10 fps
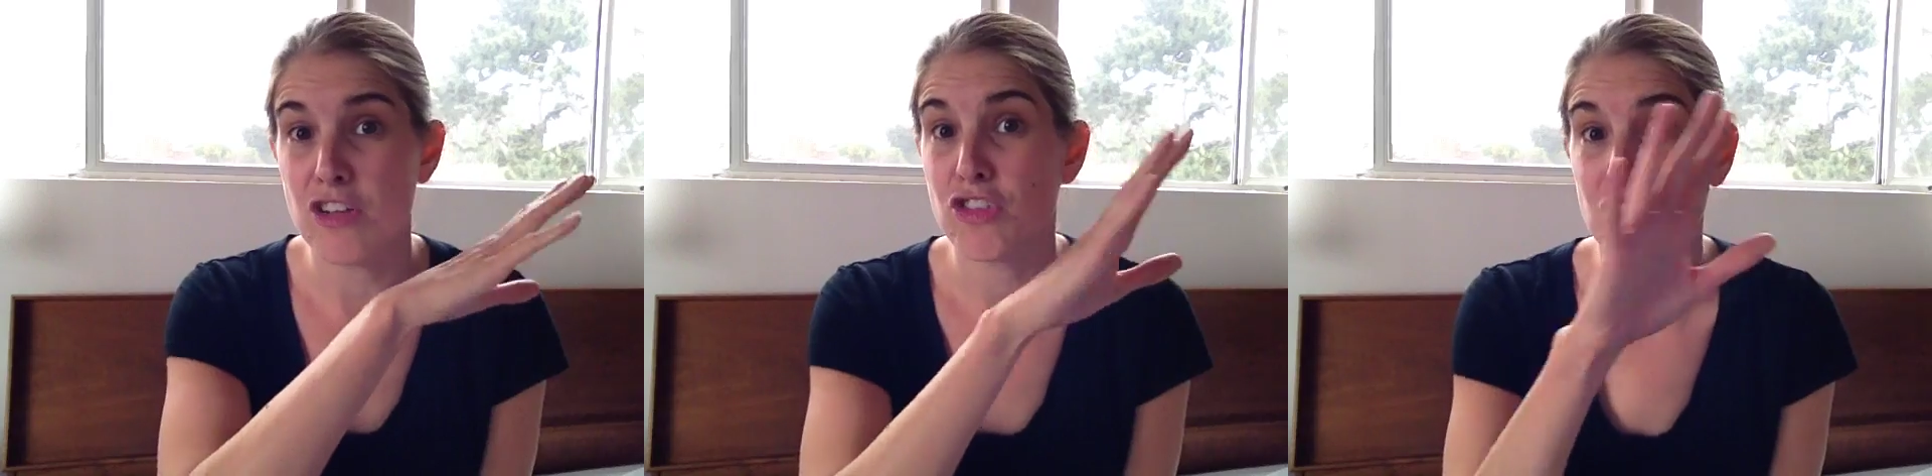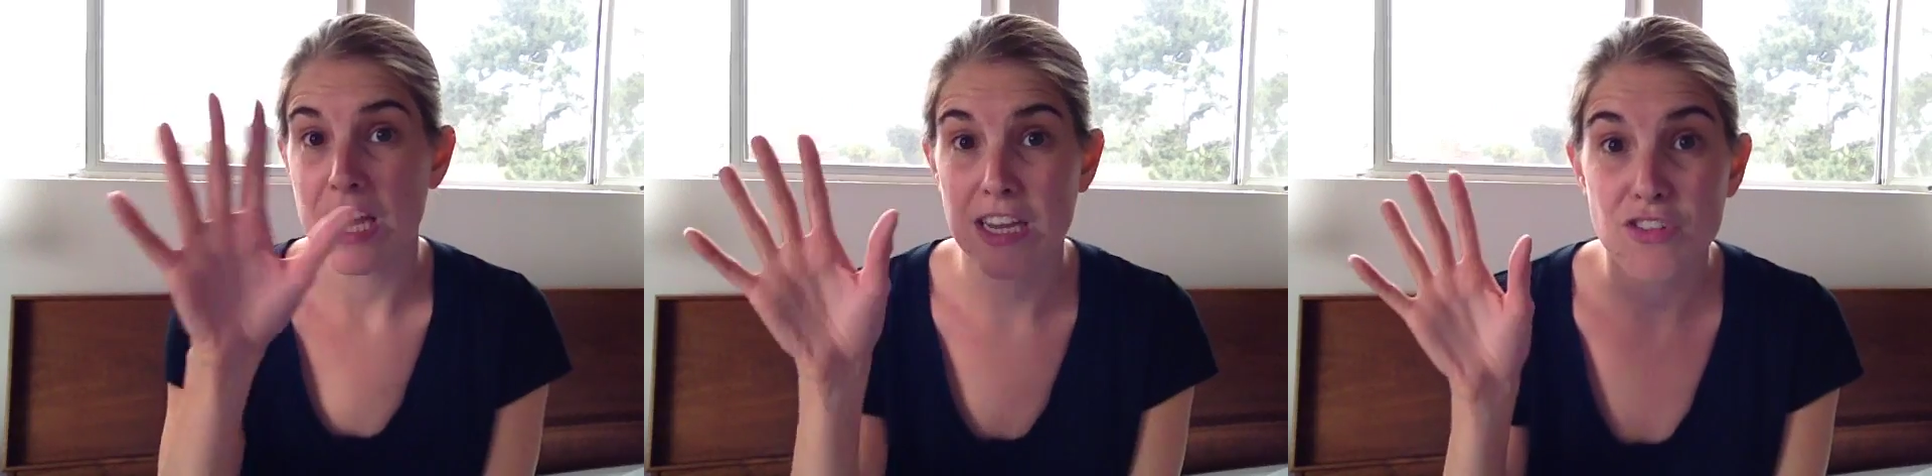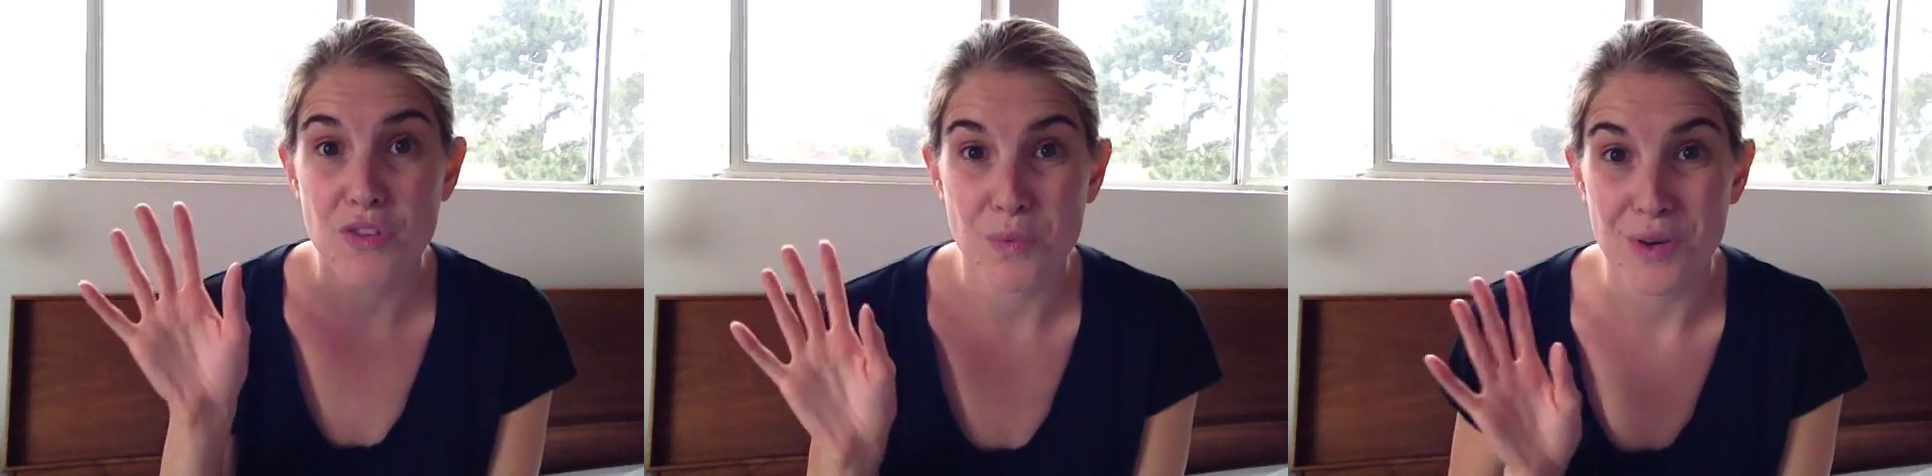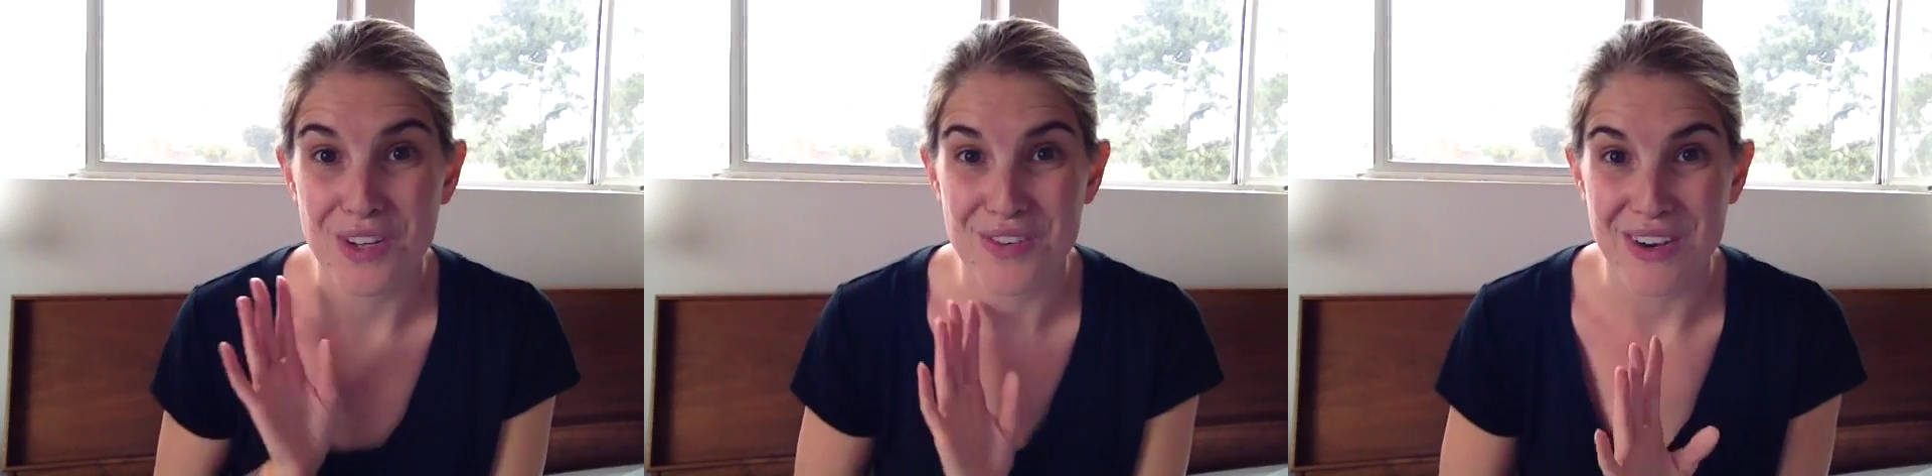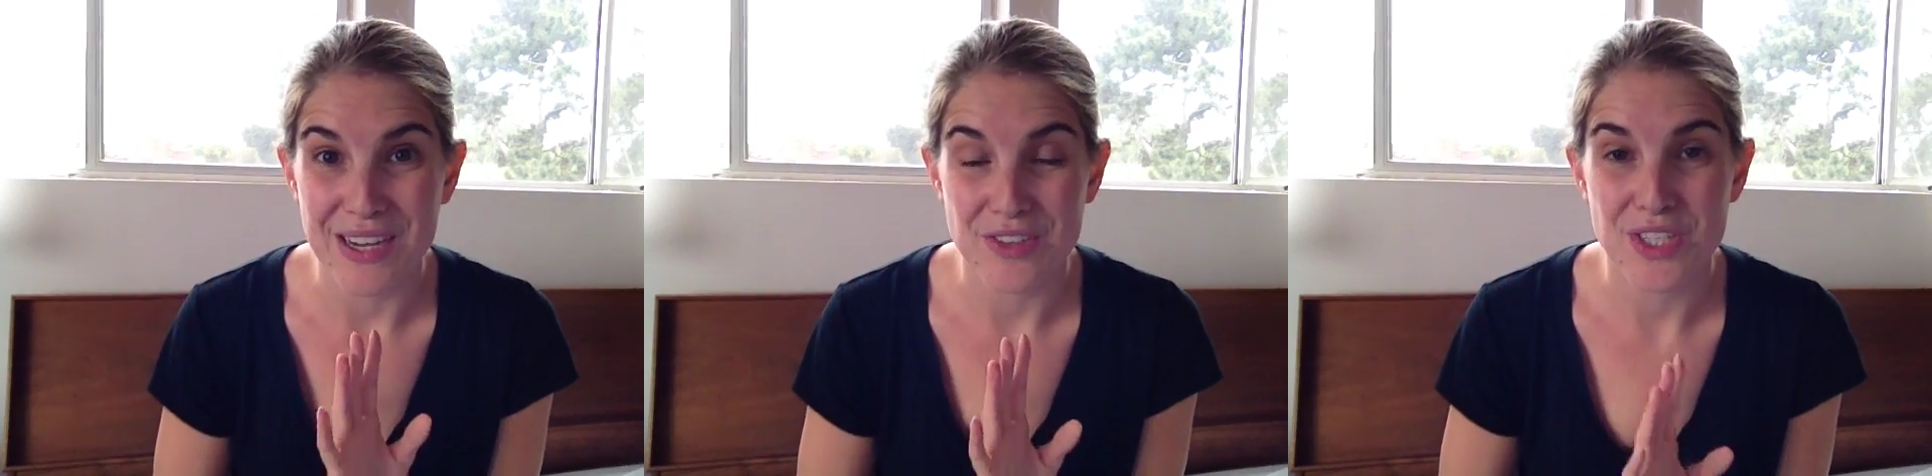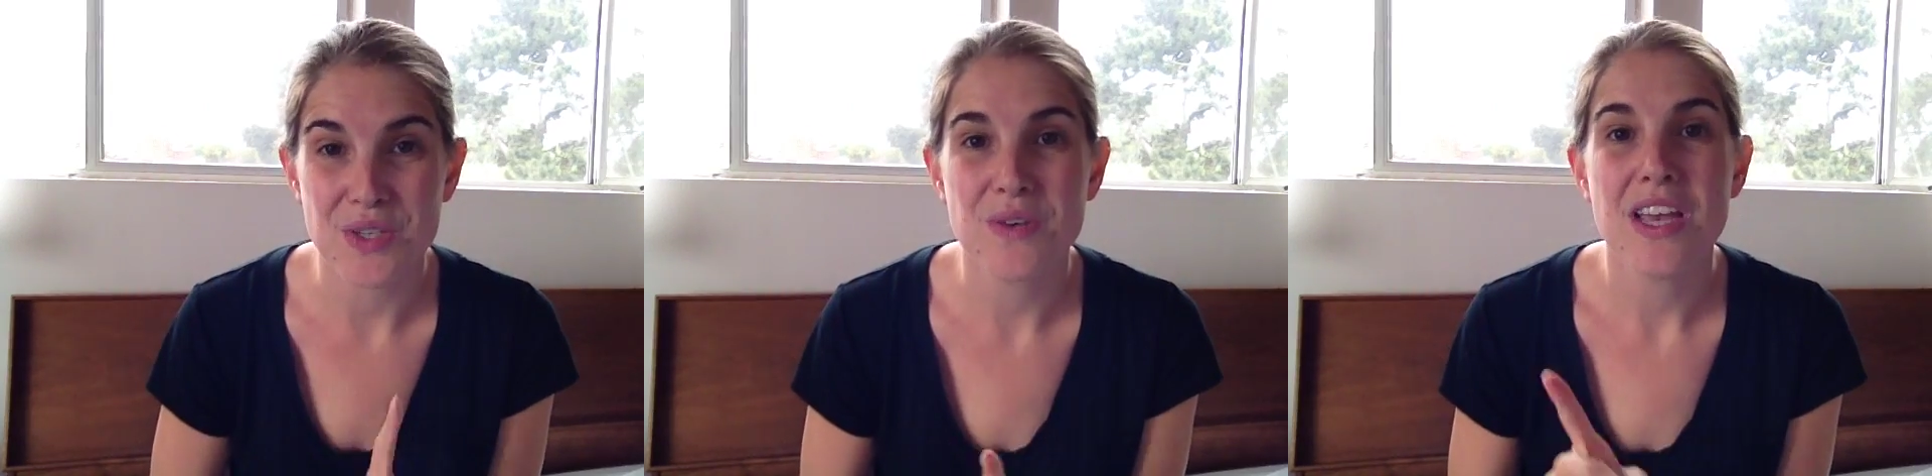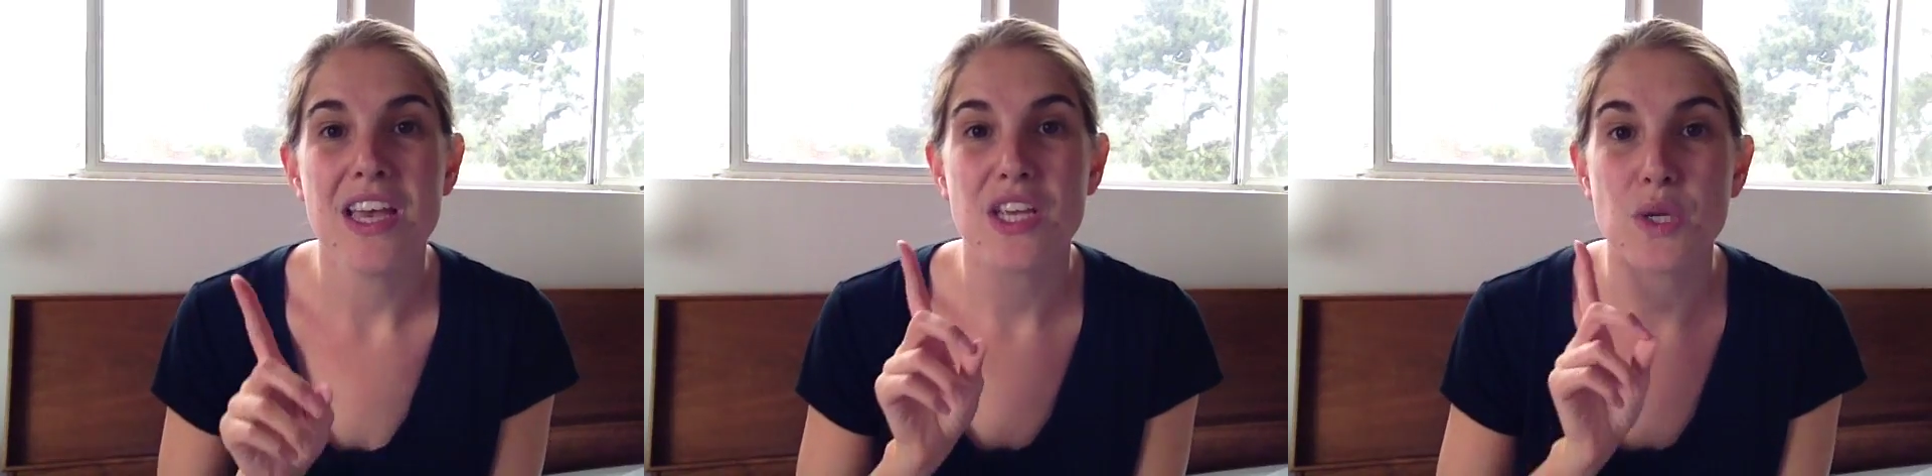change the world around you,
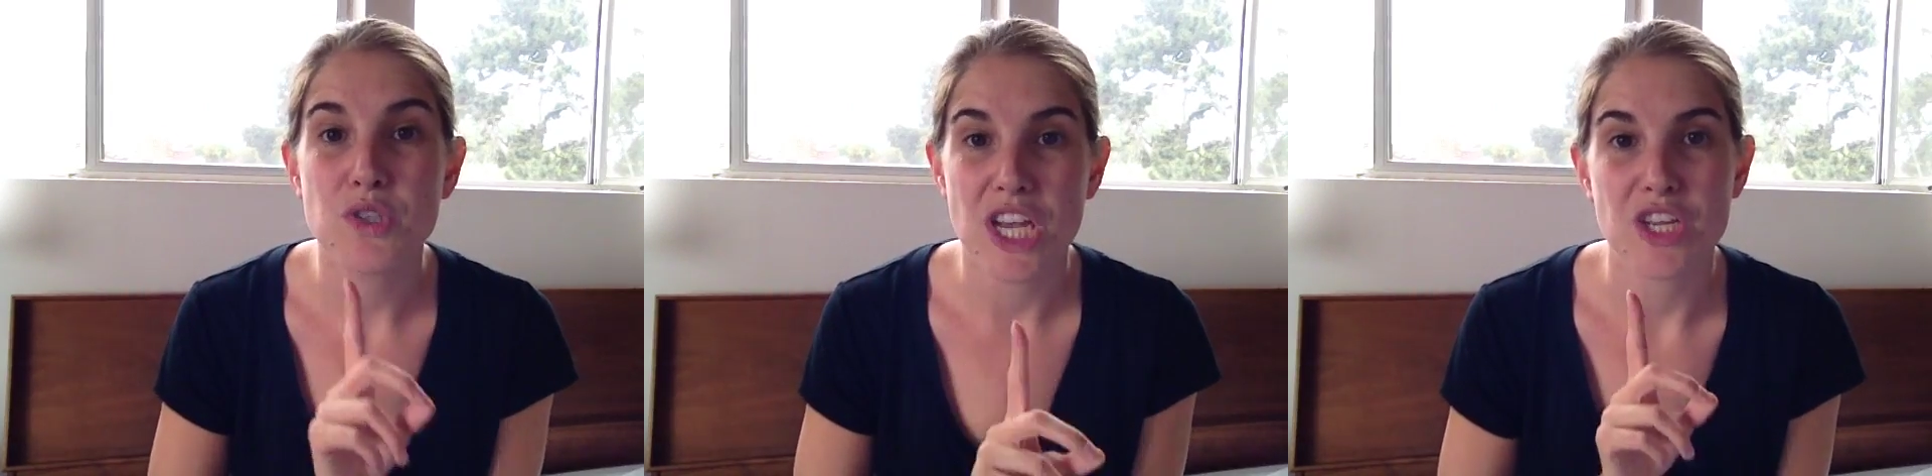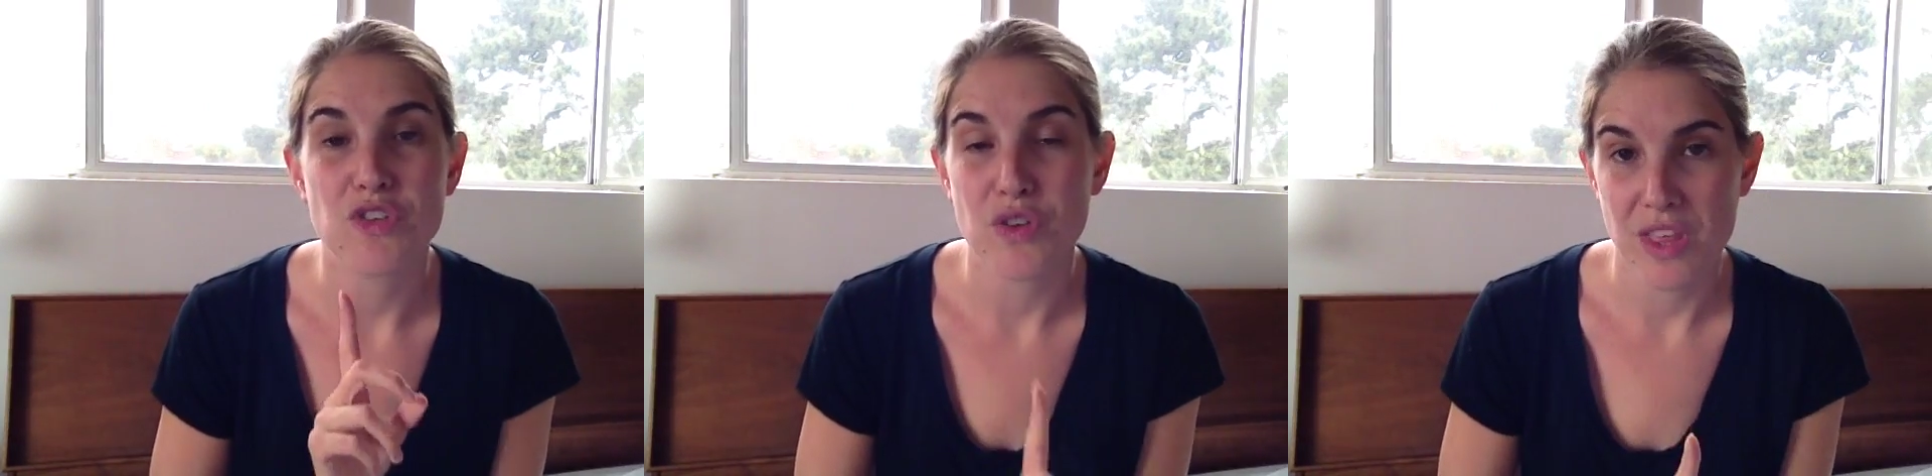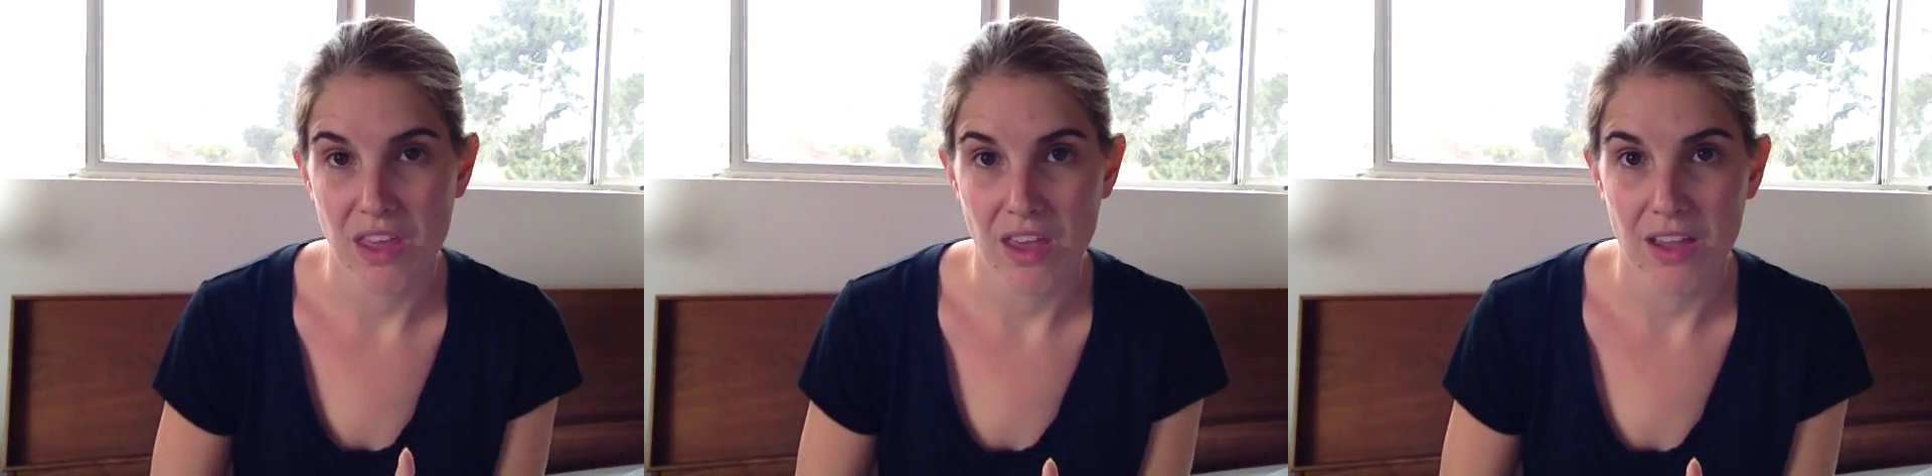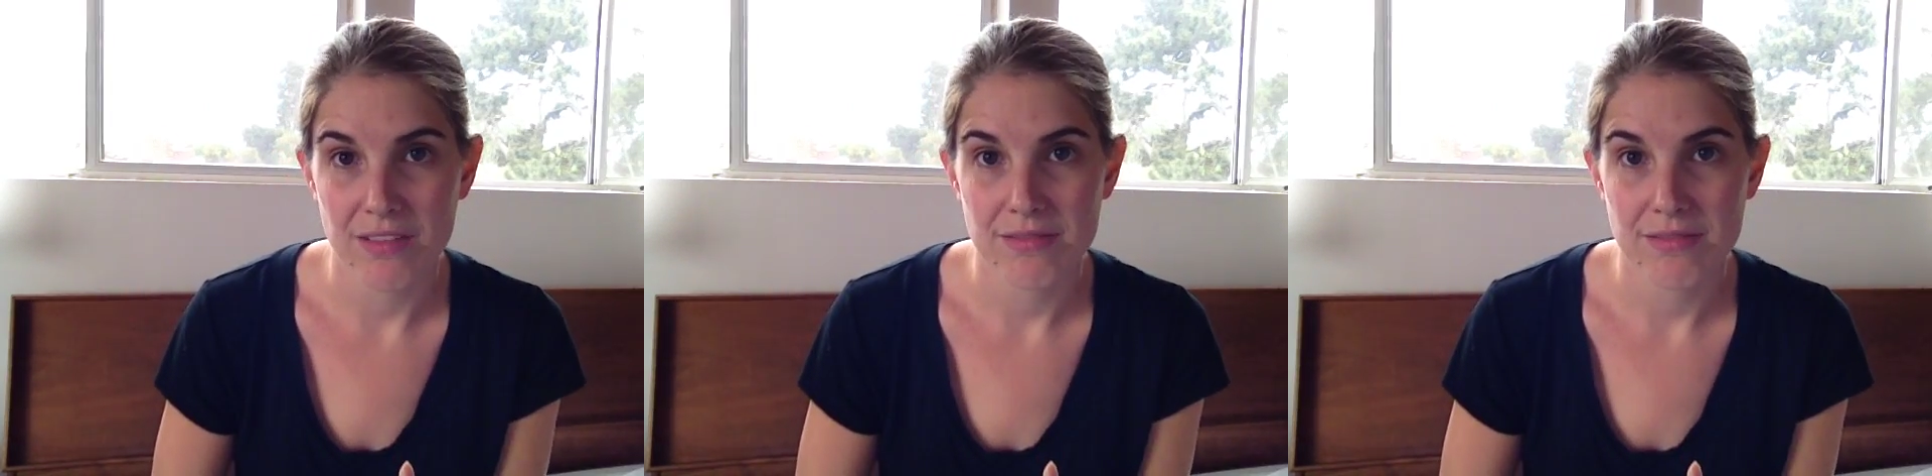you change your thinking.